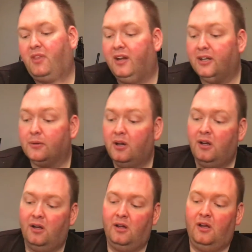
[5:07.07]
Now,
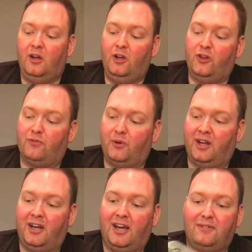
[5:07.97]
another one
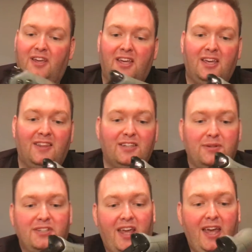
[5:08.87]
I have here, this
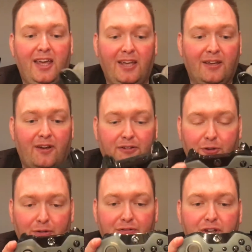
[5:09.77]
is a
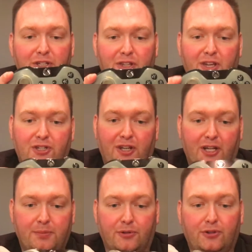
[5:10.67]
sort of first edition
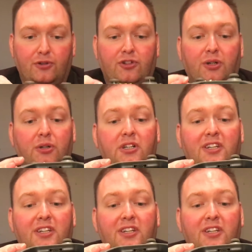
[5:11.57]
Xbox controller.